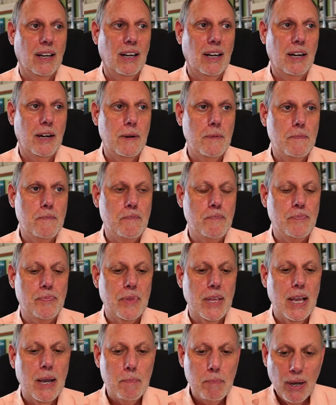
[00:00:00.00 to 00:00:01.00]
Um,
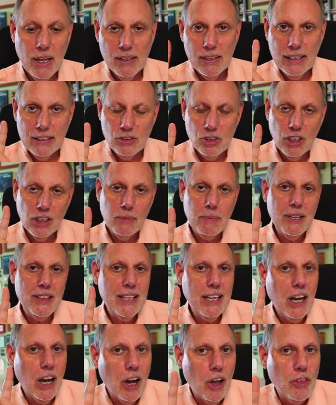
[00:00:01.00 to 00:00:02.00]
but let's talk
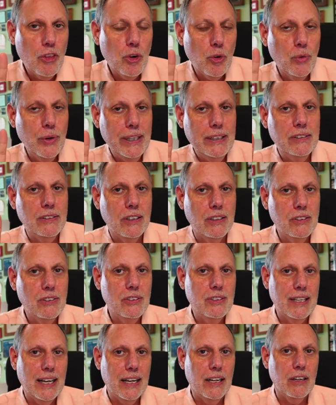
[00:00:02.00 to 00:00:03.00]
about the other
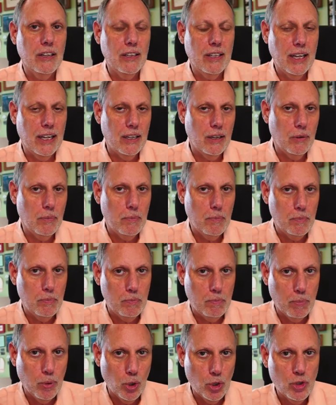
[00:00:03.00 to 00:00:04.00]
reasons that that
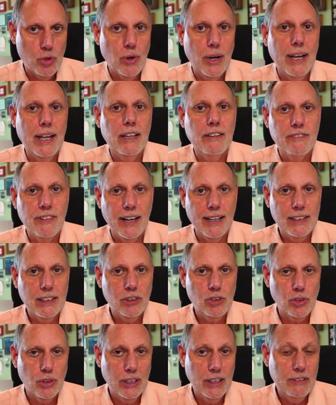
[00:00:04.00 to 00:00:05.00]
portraying
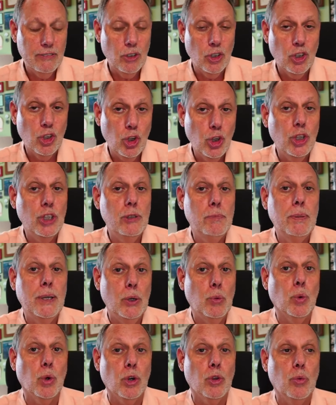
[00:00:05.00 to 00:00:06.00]
violence or evil could
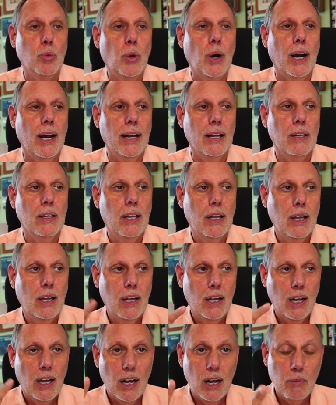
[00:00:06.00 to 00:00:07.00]
be worthwhile.
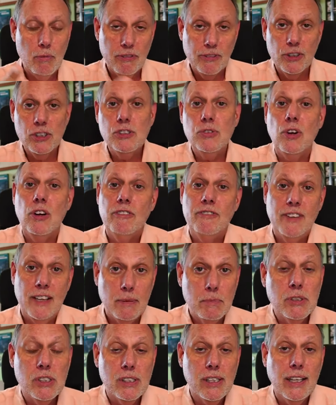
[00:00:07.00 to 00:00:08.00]
Um, first of all,
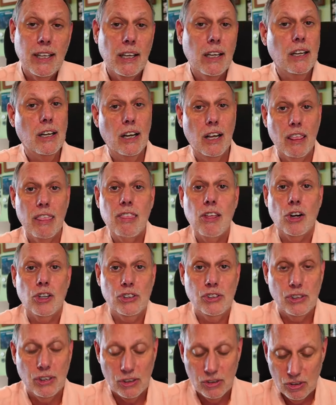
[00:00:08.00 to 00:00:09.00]
famously,
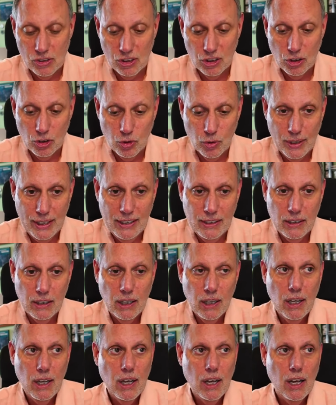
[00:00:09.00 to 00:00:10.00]
catharsis, the
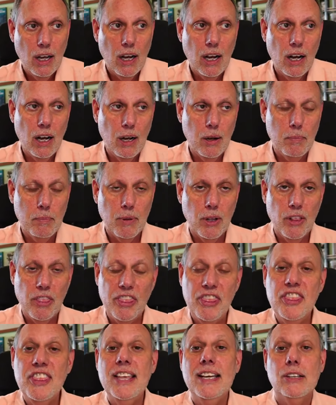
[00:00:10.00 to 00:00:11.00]
Greek um,
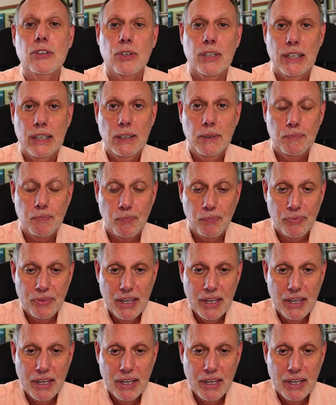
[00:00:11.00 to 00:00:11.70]
theory